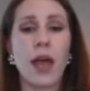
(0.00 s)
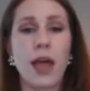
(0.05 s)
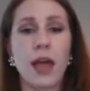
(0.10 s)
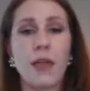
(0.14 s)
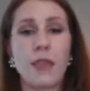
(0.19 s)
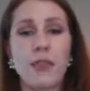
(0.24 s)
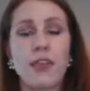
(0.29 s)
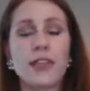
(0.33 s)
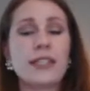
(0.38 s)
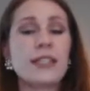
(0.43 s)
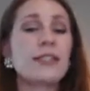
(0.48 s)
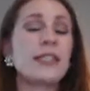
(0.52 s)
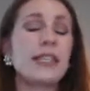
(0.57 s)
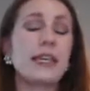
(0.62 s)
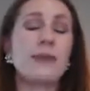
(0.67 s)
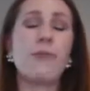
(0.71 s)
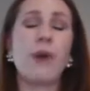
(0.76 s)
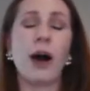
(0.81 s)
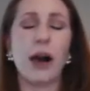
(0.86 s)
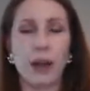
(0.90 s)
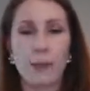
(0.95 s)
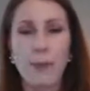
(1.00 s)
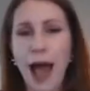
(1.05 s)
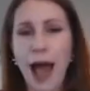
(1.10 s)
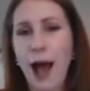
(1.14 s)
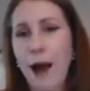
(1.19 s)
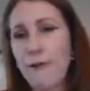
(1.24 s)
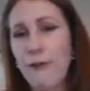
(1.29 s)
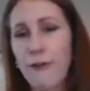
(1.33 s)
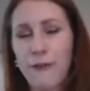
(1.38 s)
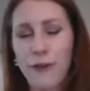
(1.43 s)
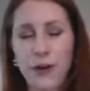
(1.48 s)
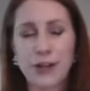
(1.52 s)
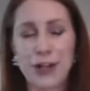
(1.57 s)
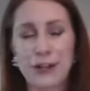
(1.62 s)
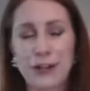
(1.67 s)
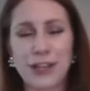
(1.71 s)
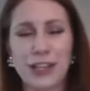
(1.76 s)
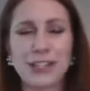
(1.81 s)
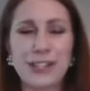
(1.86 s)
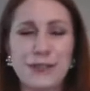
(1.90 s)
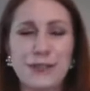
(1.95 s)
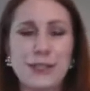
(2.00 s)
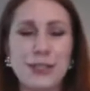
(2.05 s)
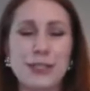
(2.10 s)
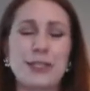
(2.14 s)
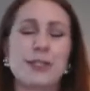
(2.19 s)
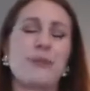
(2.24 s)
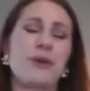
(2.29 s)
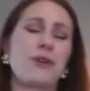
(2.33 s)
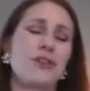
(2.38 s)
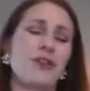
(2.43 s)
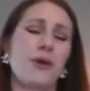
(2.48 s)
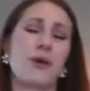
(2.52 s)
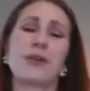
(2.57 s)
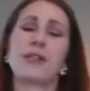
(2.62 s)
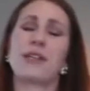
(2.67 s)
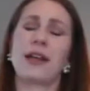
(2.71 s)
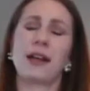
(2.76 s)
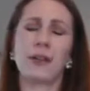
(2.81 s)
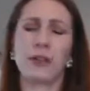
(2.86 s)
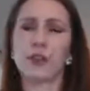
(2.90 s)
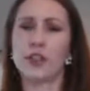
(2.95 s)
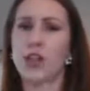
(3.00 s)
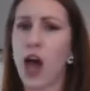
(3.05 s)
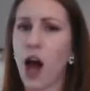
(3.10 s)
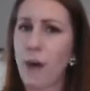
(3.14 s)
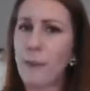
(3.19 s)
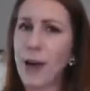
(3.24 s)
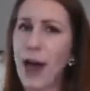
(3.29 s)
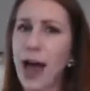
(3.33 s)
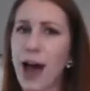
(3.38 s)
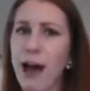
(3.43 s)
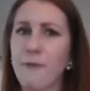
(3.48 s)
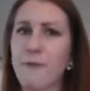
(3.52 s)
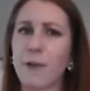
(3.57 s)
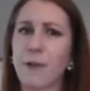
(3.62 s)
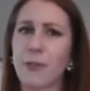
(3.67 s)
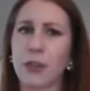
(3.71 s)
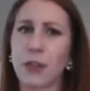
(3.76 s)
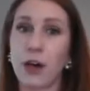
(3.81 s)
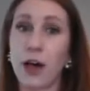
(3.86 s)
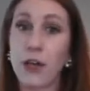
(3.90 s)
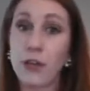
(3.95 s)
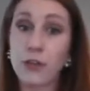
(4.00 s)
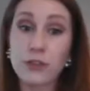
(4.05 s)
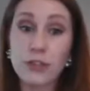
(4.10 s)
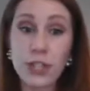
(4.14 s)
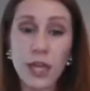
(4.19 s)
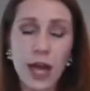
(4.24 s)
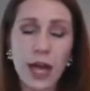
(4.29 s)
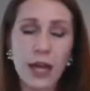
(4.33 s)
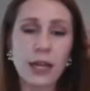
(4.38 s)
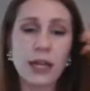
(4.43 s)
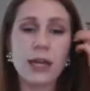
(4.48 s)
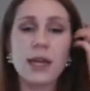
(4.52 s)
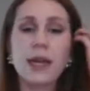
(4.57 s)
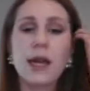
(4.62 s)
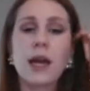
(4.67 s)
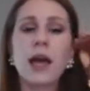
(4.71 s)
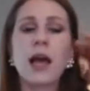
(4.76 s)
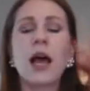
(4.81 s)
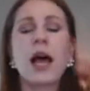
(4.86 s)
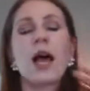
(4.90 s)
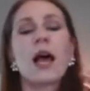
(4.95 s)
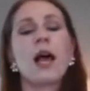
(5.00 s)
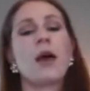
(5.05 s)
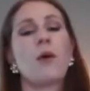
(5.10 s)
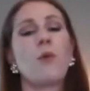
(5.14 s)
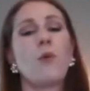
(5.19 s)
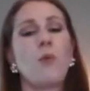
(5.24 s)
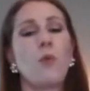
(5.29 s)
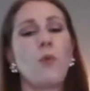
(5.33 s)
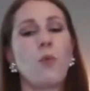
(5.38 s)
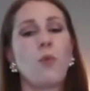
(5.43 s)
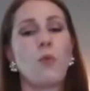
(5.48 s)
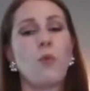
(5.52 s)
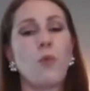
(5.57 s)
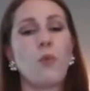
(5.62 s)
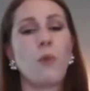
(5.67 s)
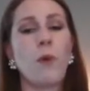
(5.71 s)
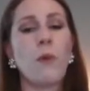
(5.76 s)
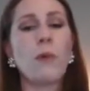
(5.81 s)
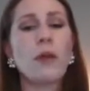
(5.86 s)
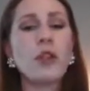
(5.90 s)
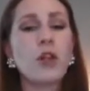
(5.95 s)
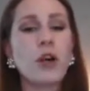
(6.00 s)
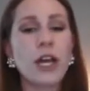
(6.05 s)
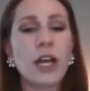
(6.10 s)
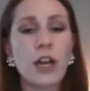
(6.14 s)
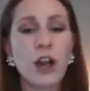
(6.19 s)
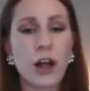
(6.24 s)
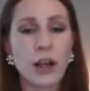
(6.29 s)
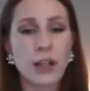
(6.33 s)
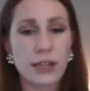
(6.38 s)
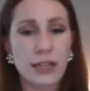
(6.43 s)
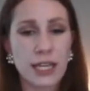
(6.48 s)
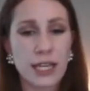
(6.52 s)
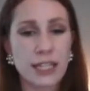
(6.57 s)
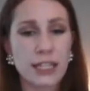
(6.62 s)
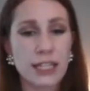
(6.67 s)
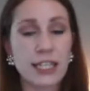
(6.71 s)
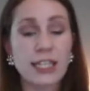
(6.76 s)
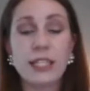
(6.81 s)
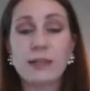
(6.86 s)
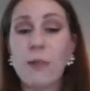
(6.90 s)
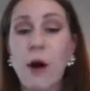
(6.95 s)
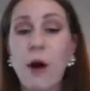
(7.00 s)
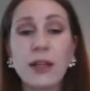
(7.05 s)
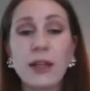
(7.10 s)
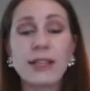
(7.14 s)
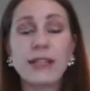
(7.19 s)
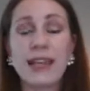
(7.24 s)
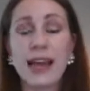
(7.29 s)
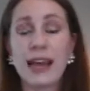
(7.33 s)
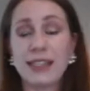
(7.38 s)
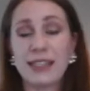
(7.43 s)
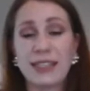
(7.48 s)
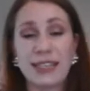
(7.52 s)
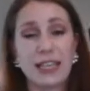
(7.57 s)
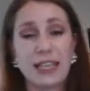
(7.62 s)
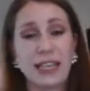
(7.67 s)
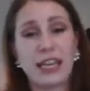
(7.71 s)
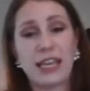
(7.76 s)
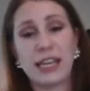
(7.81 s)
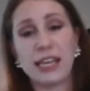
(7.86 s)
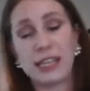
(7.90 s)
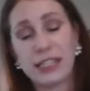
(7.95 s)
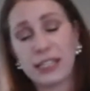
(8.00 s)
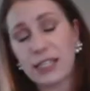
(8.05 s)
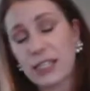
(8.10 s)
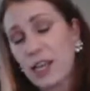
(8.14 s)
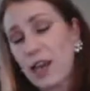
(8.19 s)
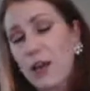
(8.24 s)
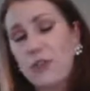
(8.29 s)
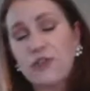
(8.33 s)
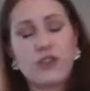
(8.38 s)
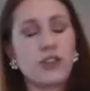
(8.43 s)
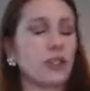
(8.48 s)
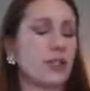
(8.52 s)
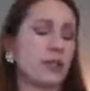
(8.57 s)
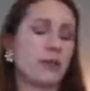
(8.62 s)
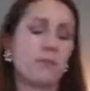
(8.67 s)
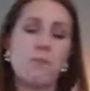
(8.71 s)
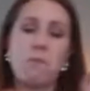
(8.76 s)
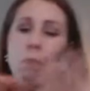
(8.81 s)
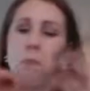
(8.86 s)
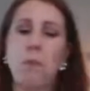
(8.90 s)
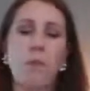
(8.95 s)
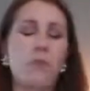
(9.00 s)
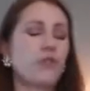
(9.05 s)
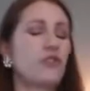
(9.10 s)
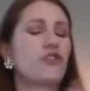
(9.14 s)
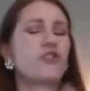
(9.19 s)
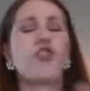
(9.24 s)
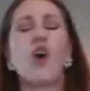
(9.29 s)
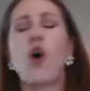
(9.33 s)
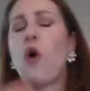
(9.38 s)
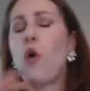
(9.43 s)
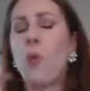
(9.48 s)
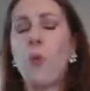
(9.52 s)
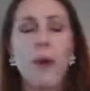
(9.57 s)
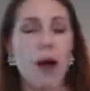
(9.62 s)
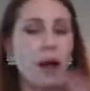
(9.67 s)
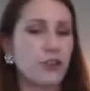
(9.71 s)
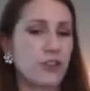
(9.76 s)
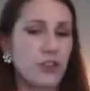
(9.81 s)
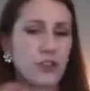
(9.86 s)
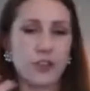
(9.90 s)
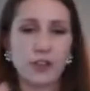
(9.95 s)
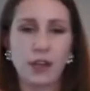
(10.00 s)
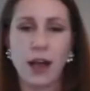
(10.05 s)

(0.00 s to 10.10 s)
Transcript: This is the bottom half of our digestive system. I showed us kind of the top half on the other slide. When we look at this, the small intestine is just so much,